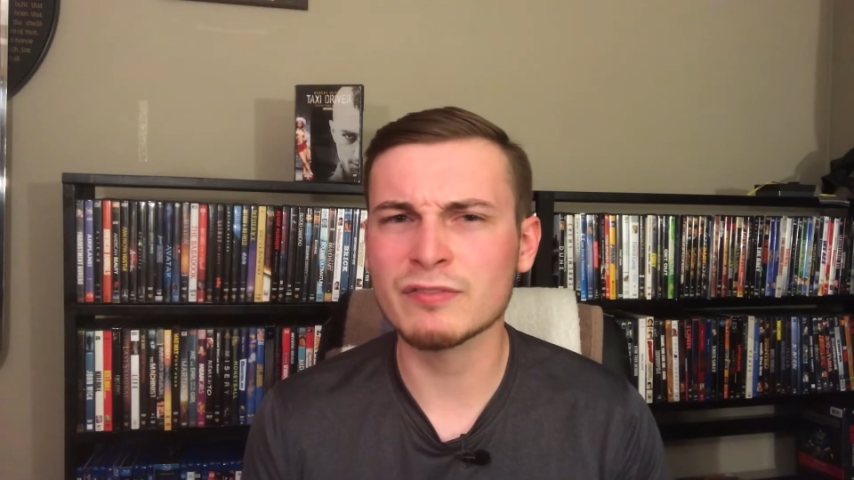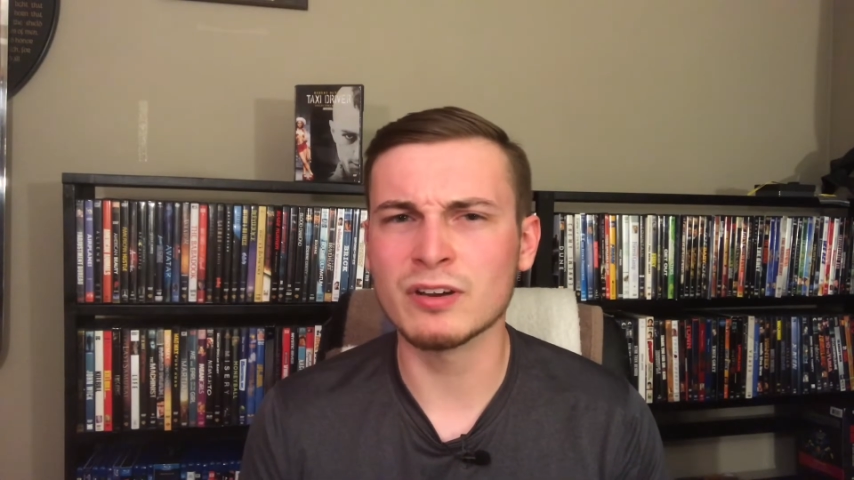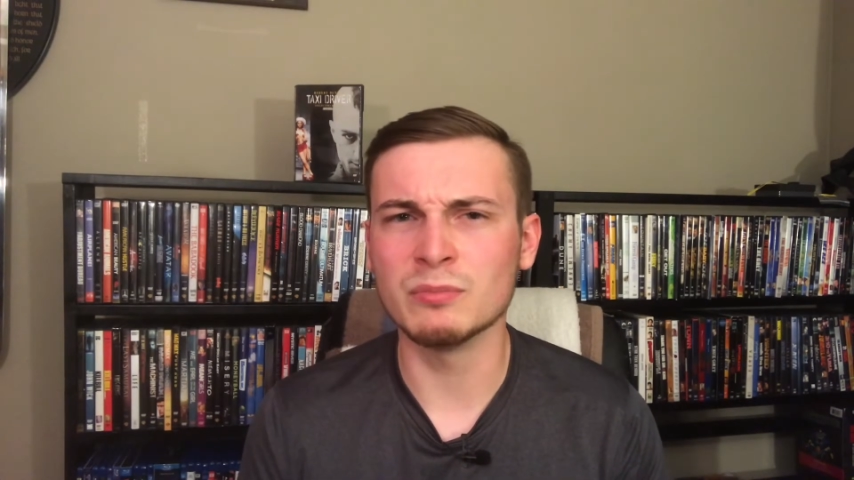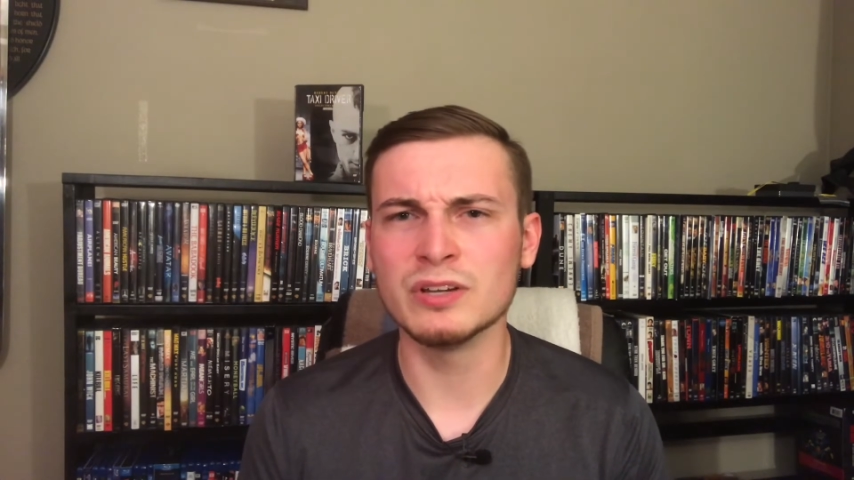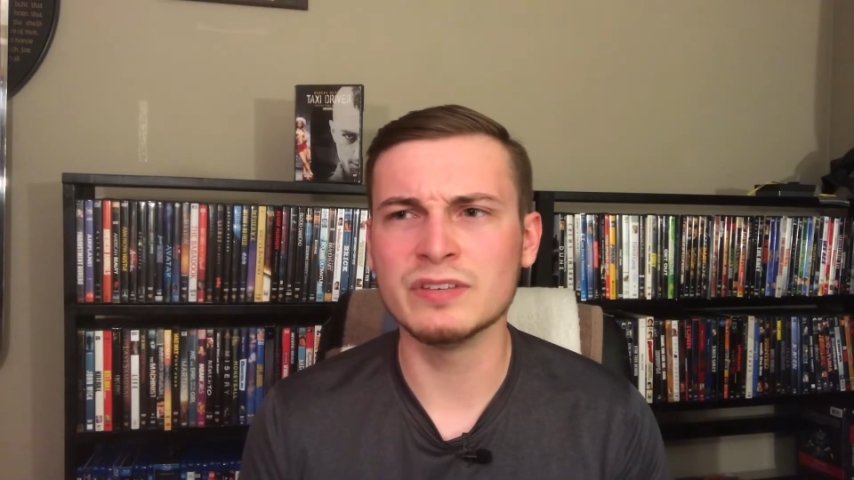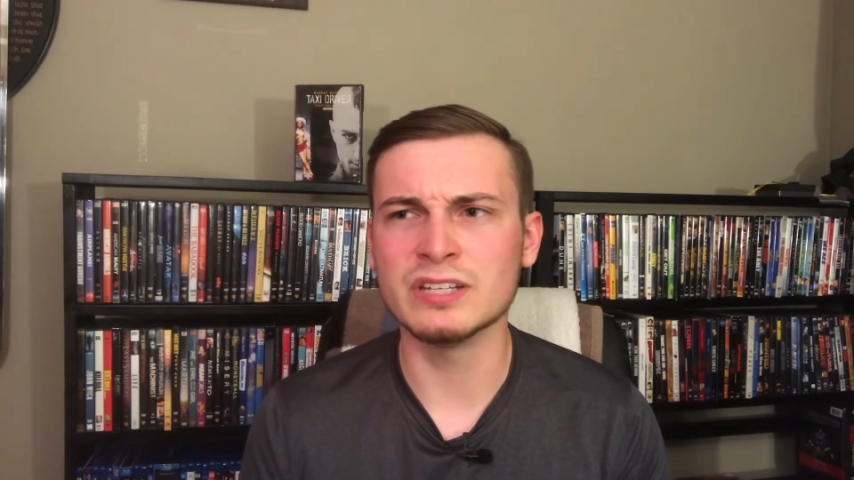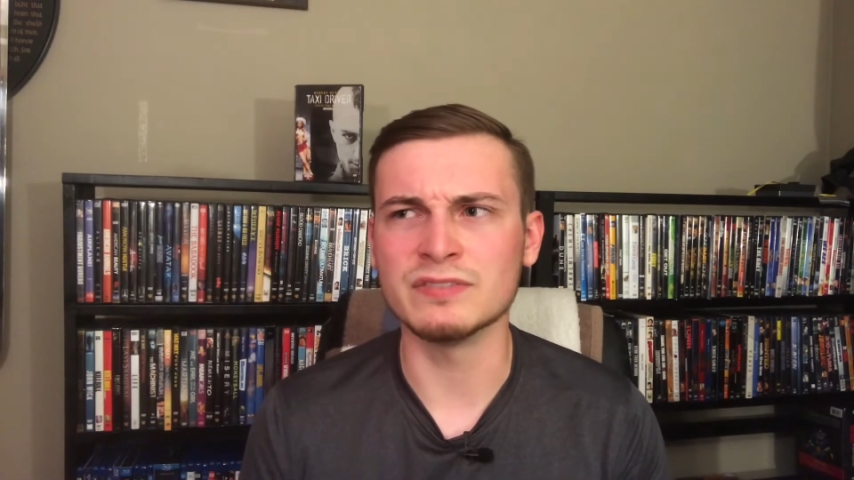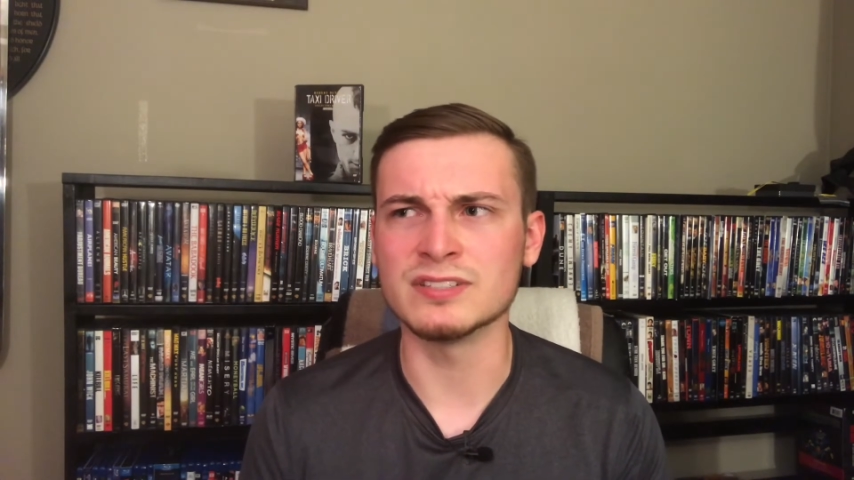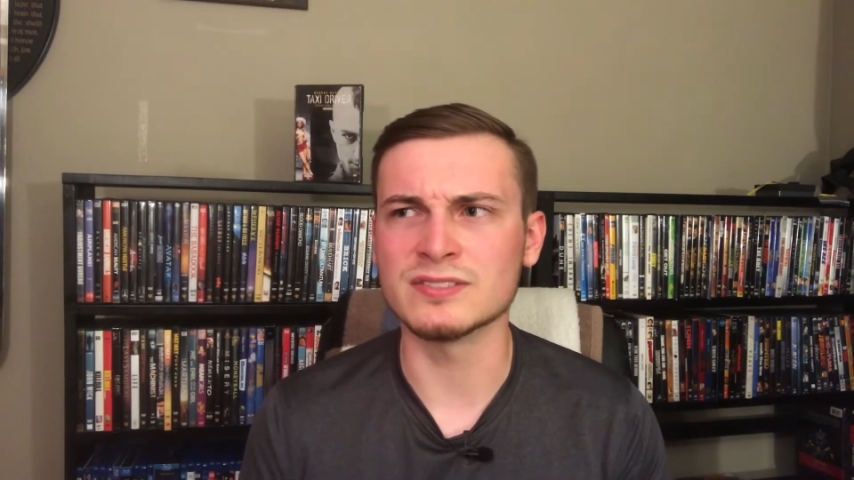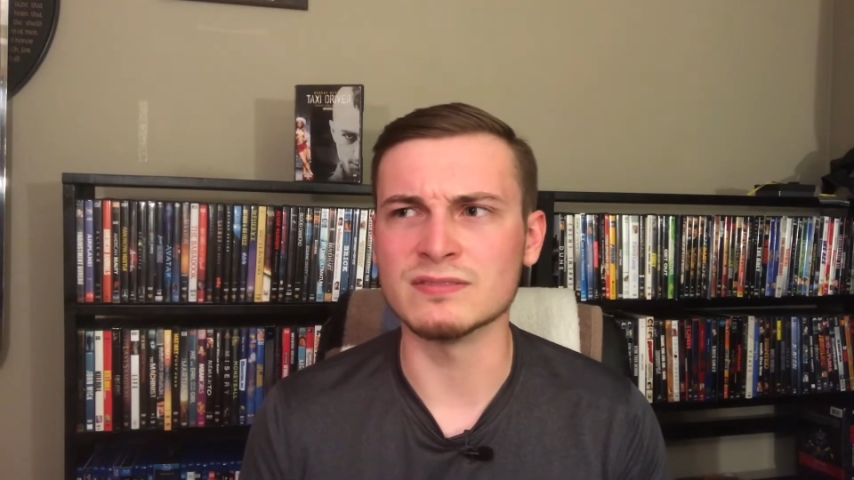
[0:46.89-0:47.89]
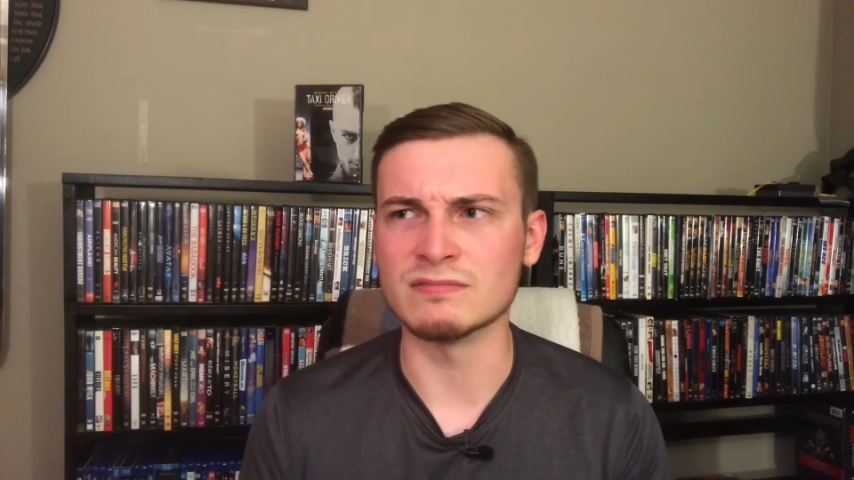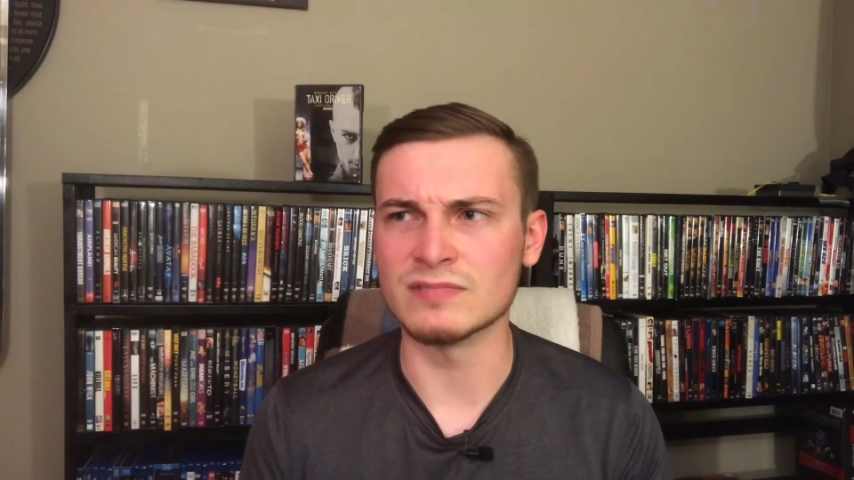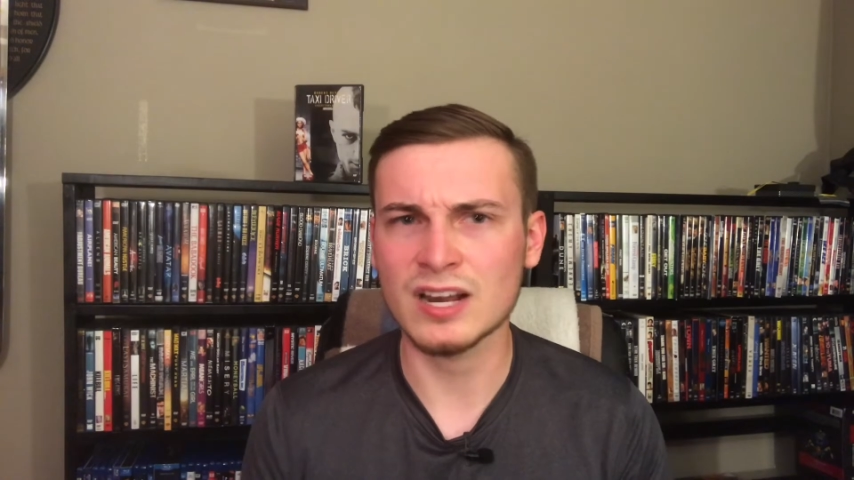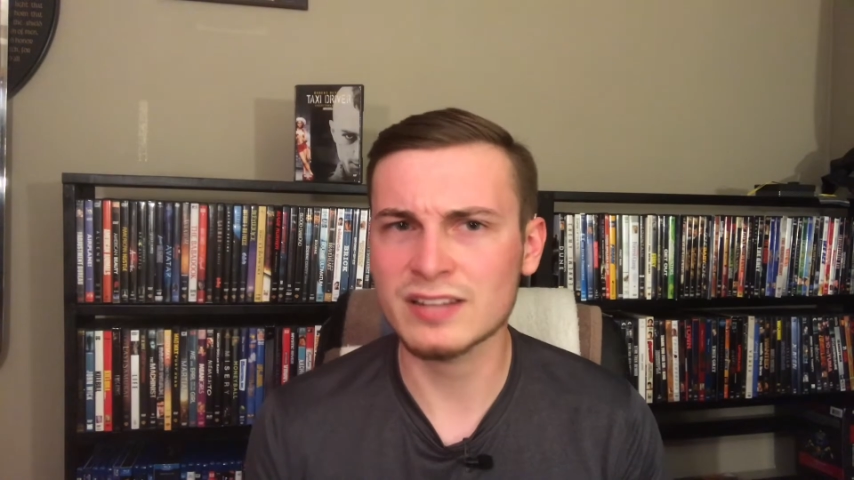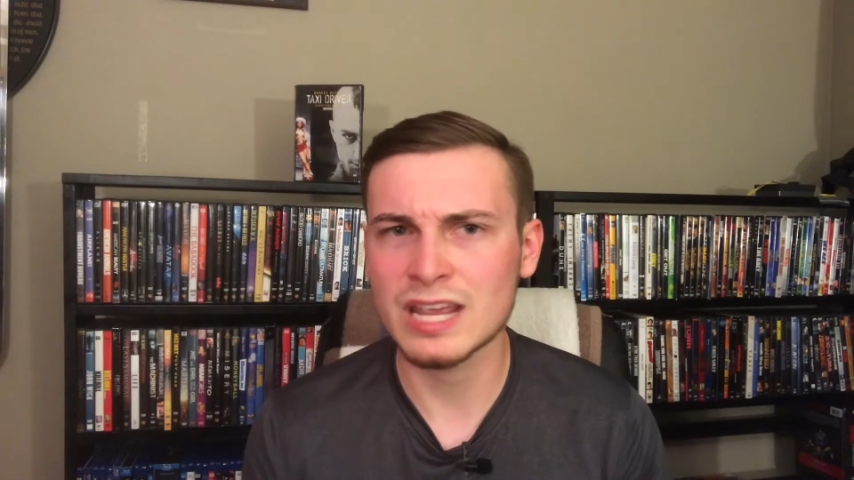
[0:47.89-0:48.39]
for a movie if it's
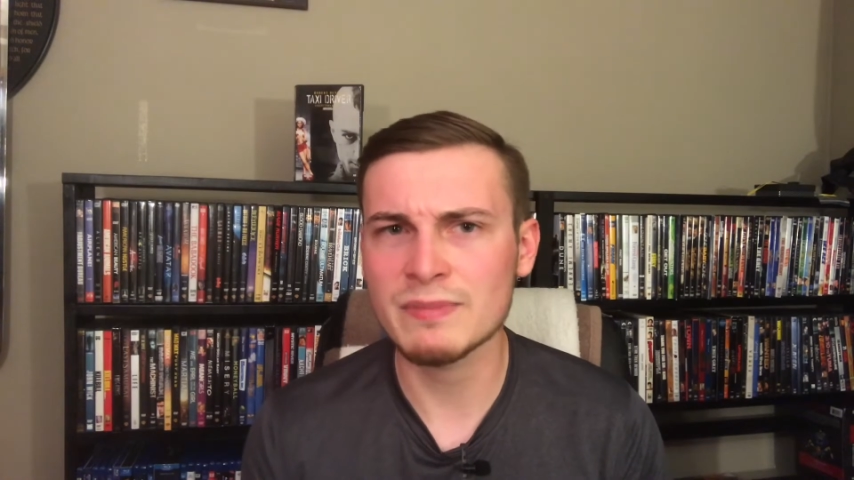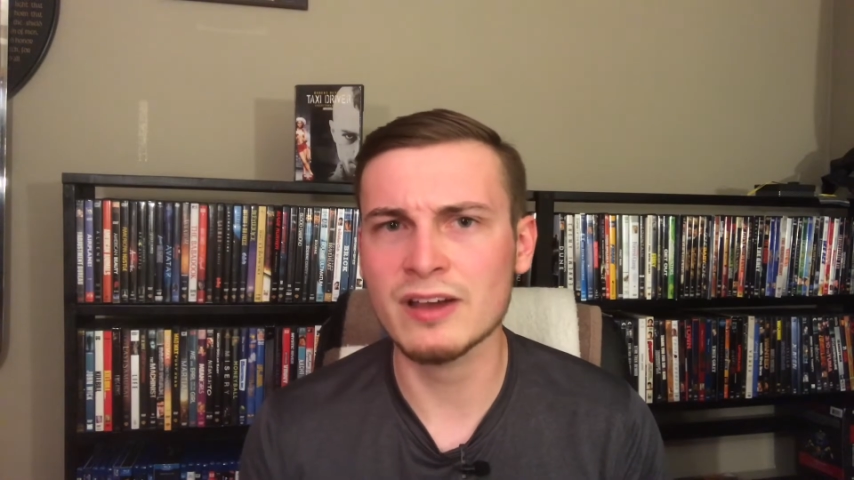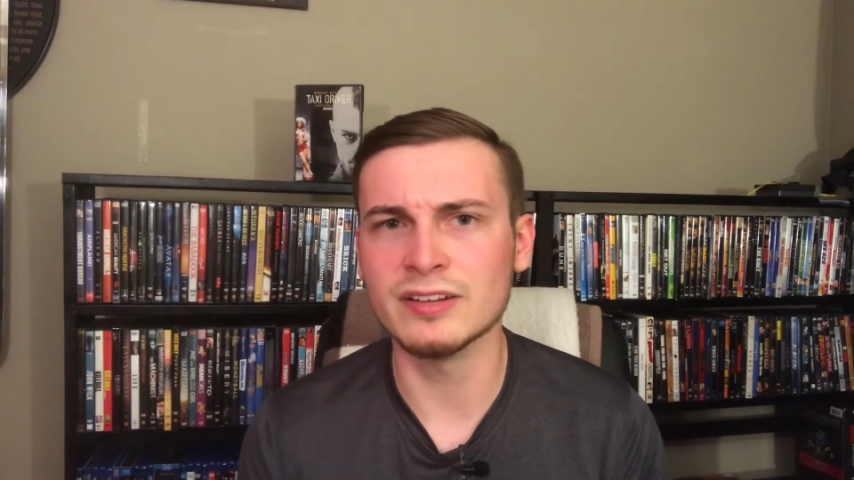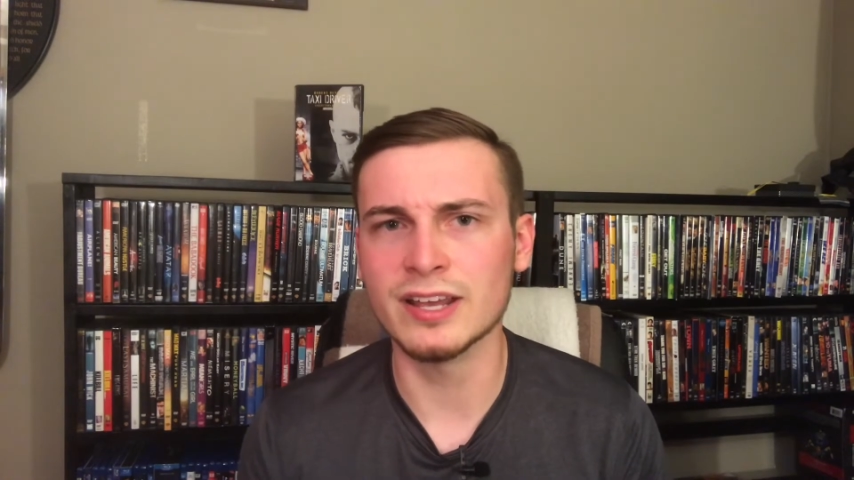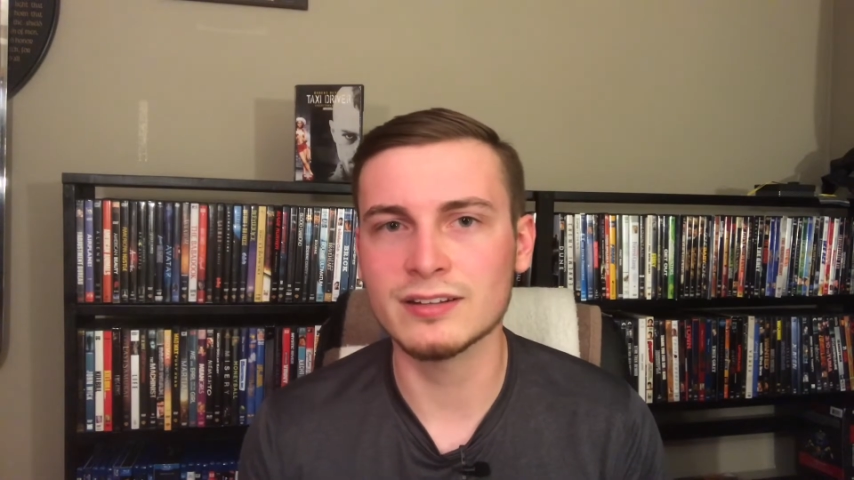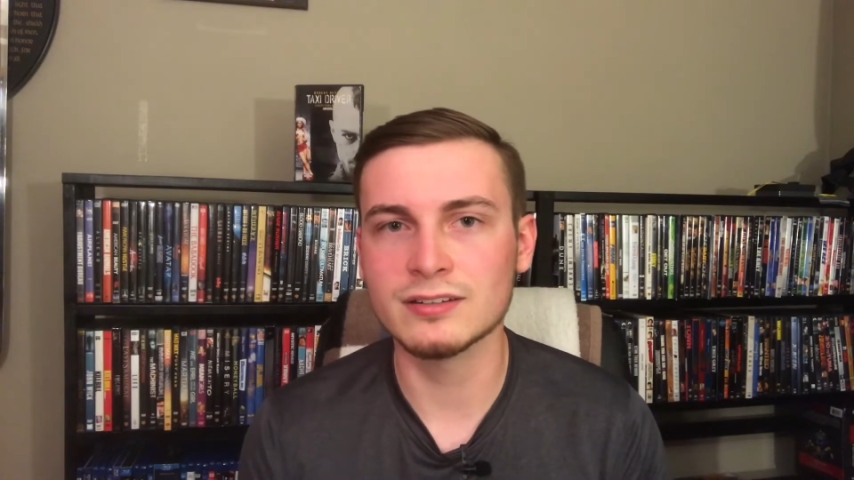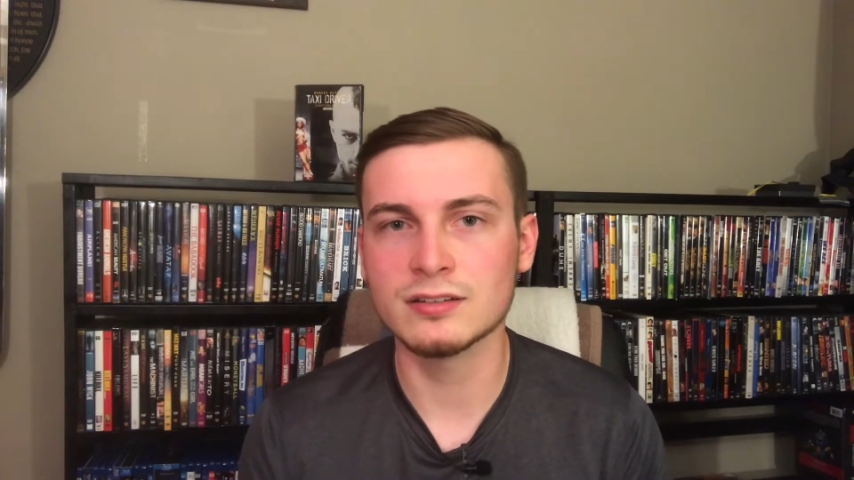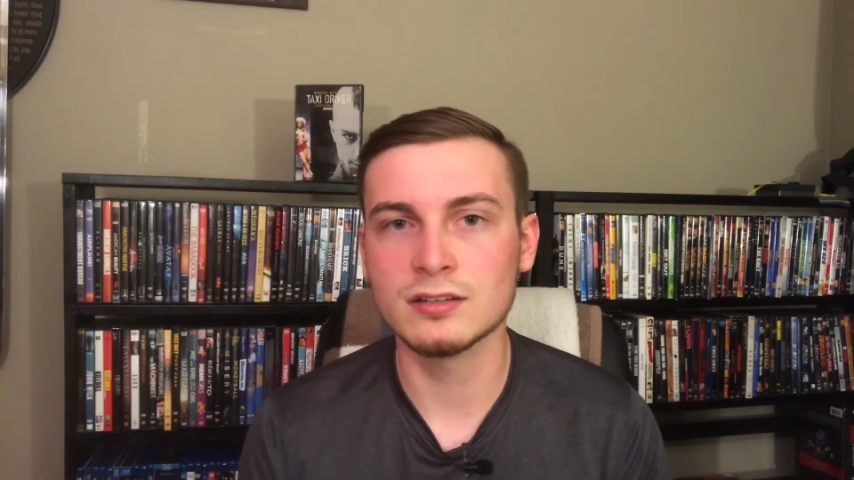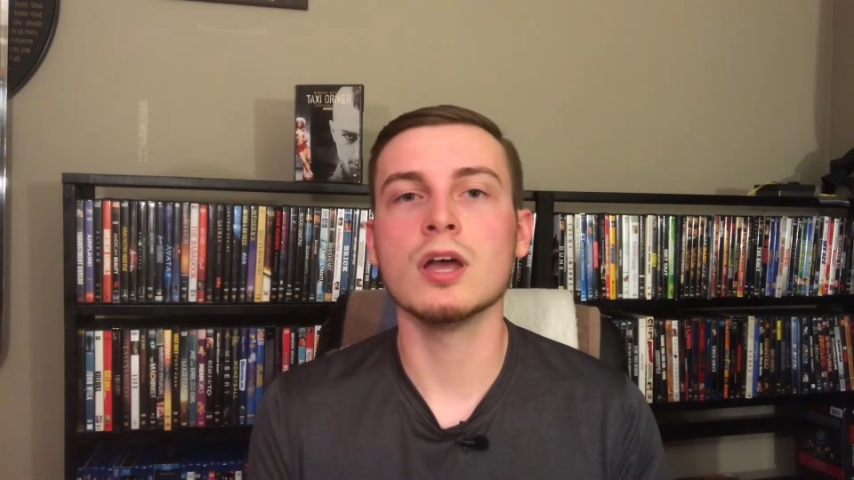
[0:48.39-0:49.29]
not came out yet?